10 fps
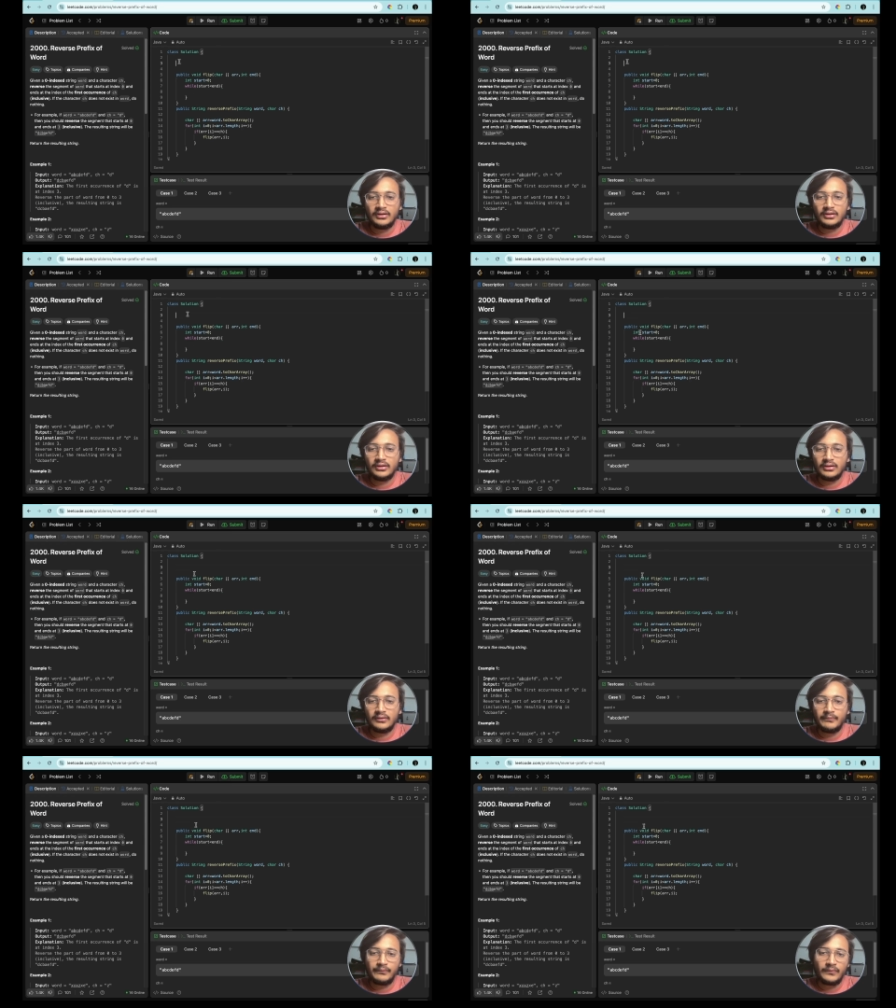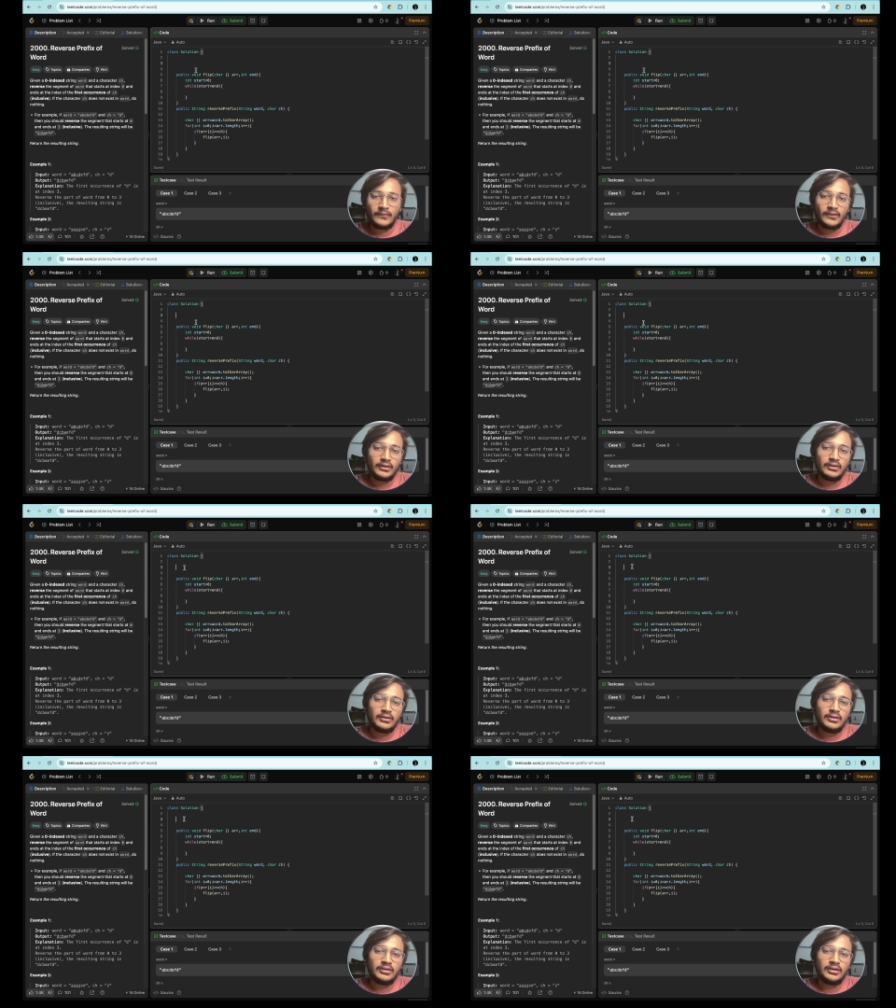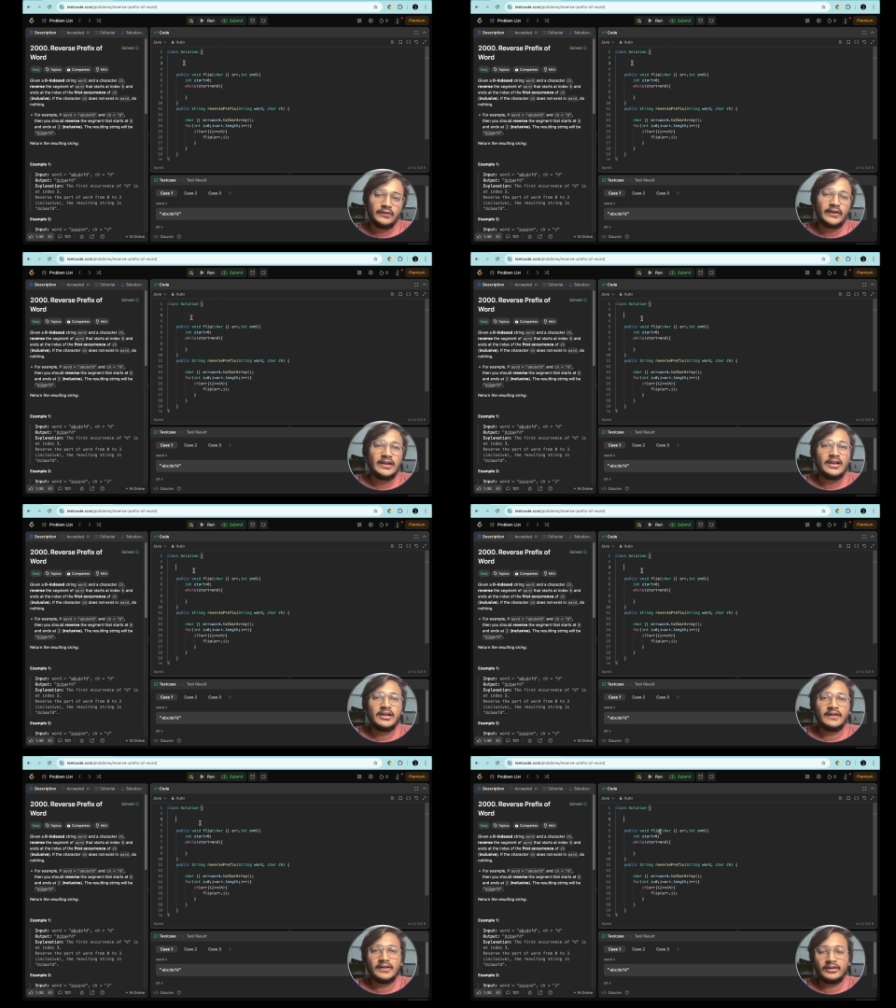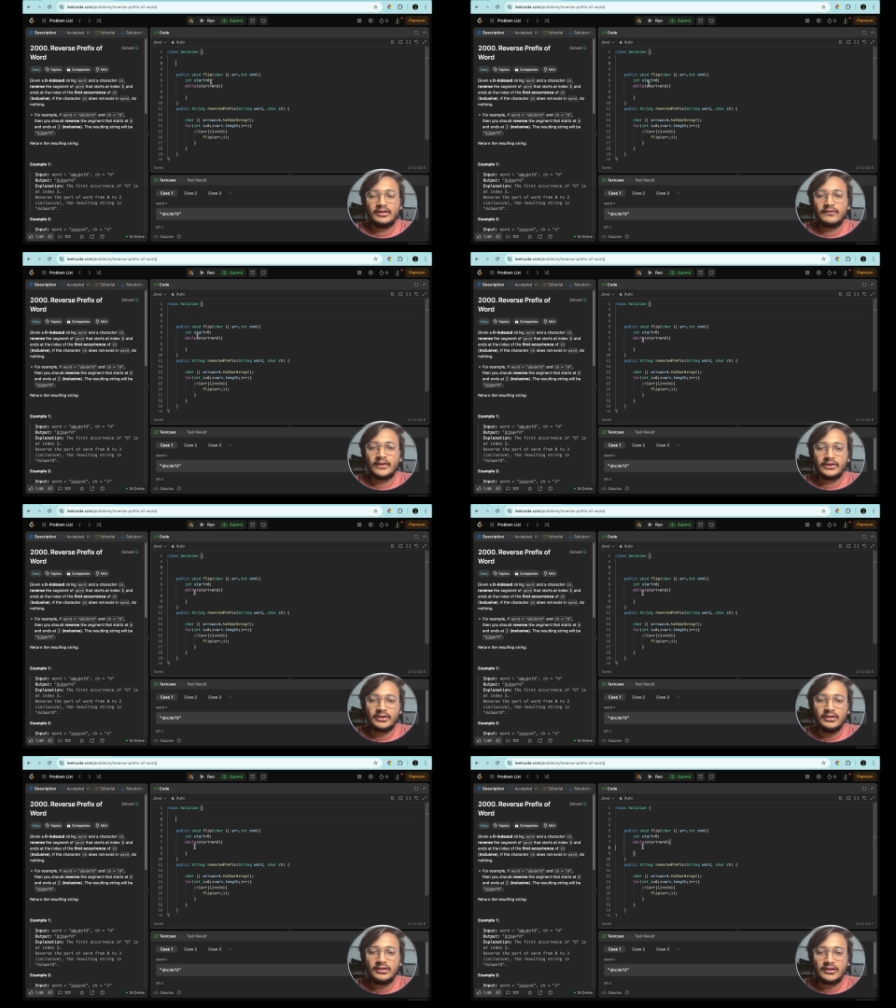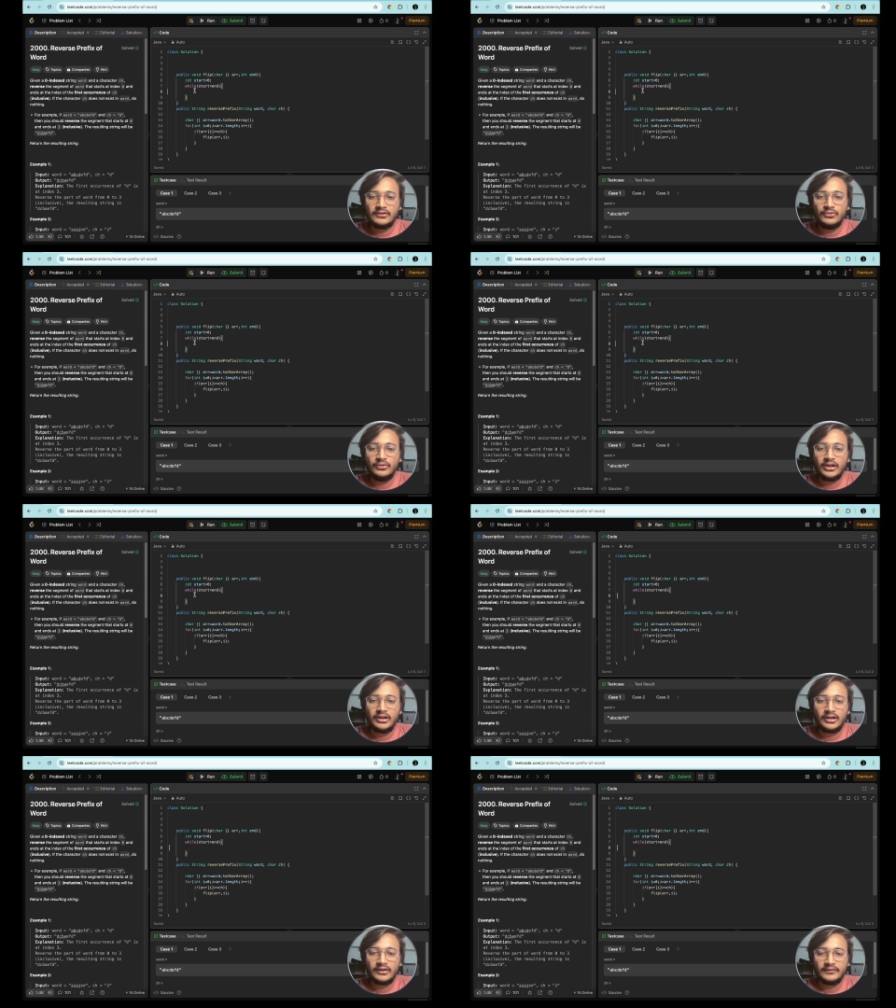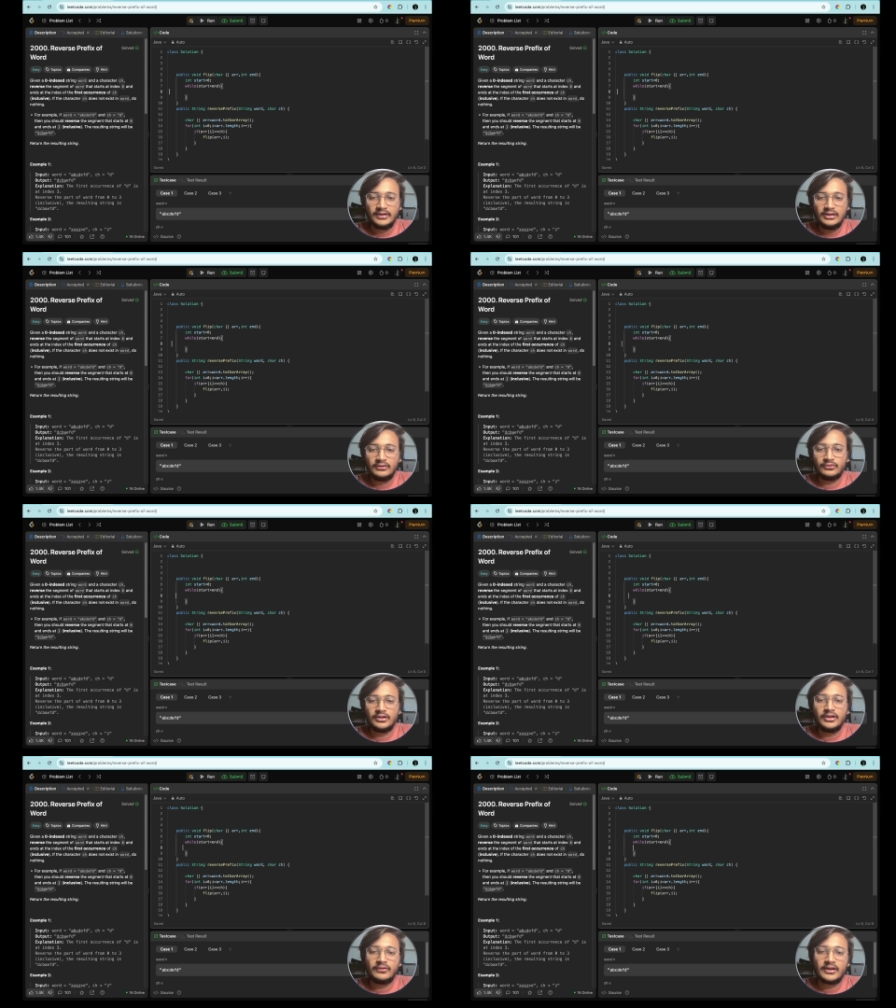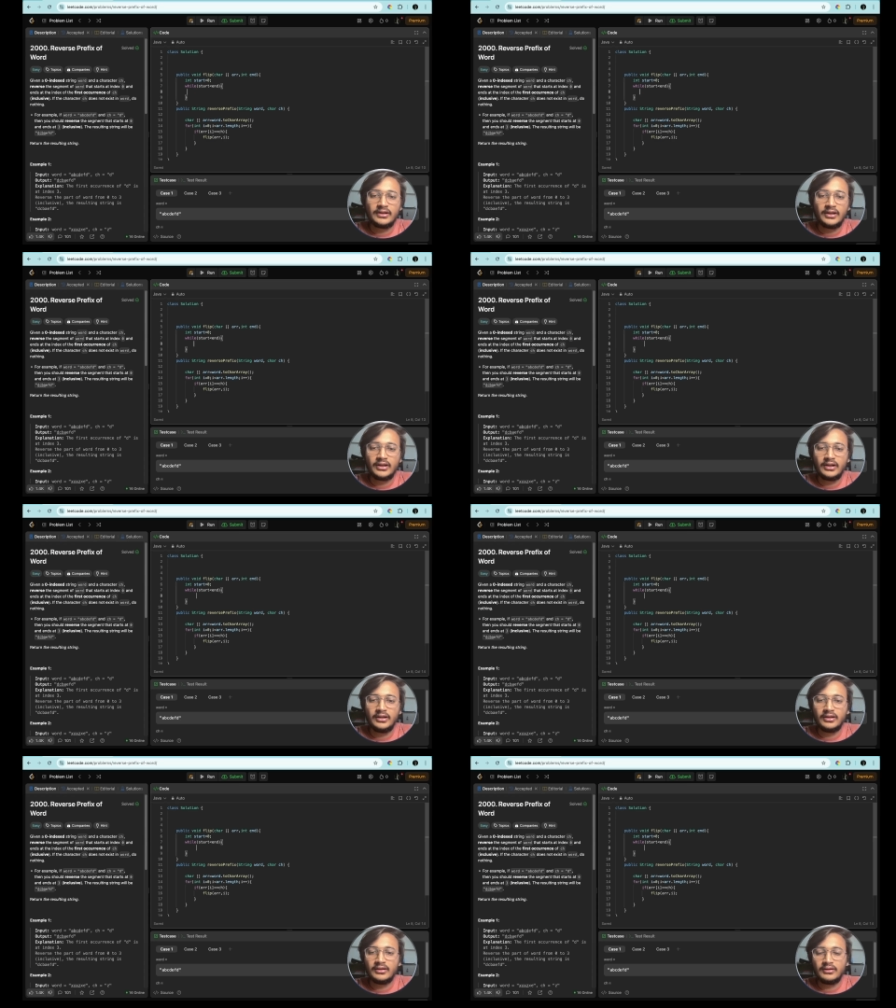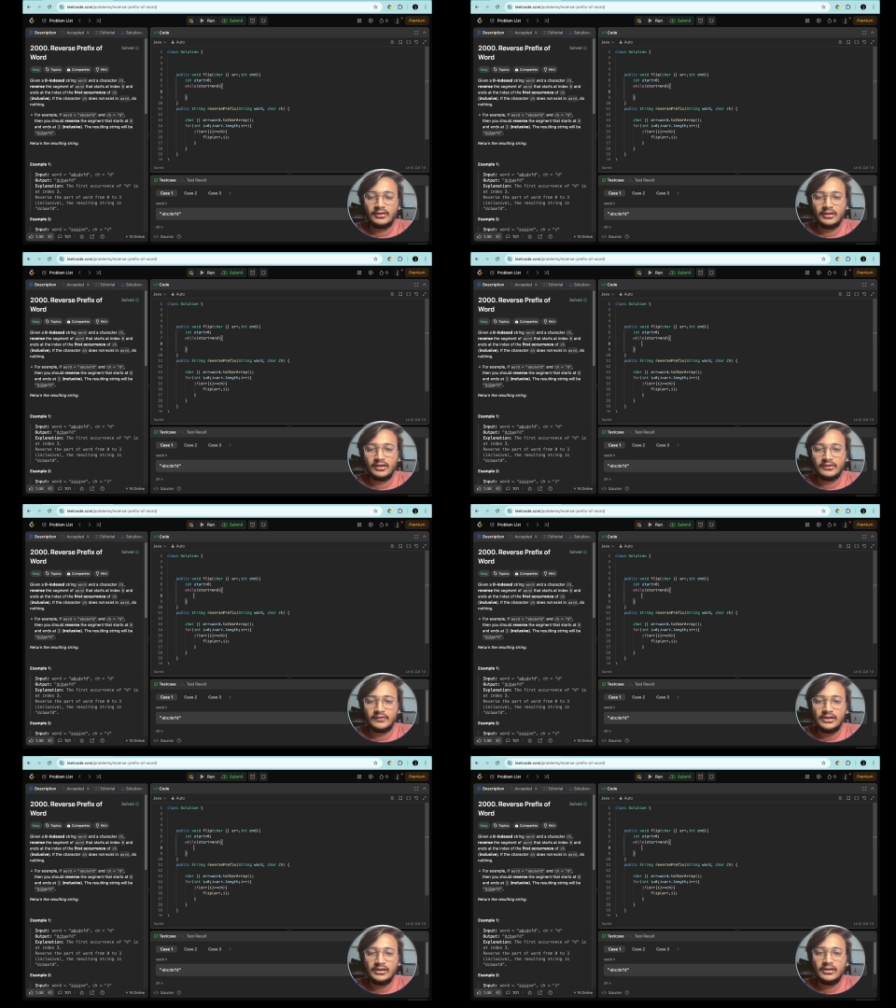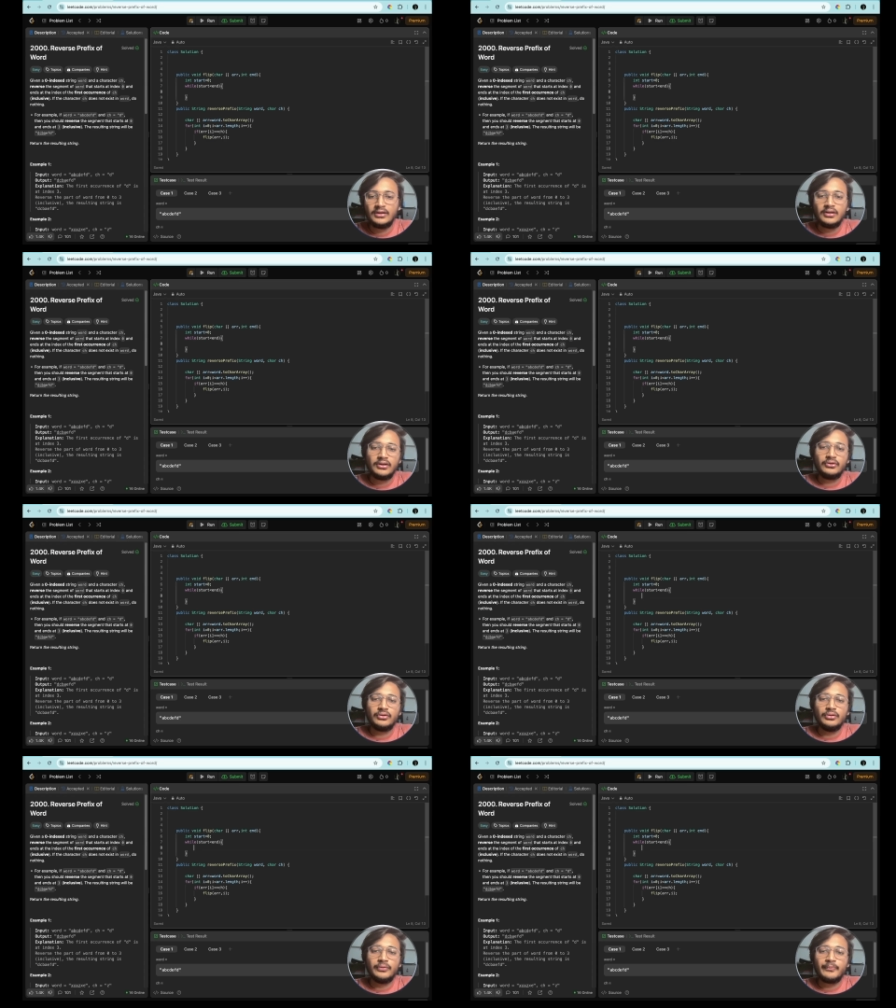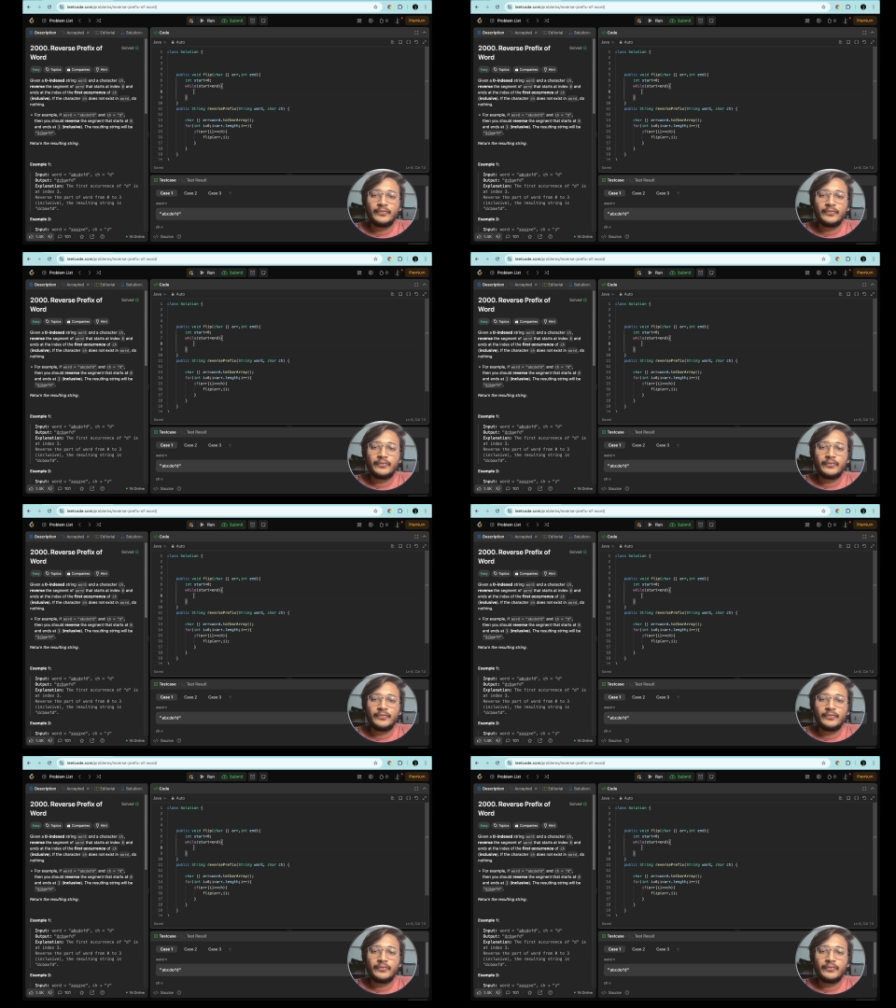uh, defined it as another function. Let's do it here as well so that you can get idea here as well. So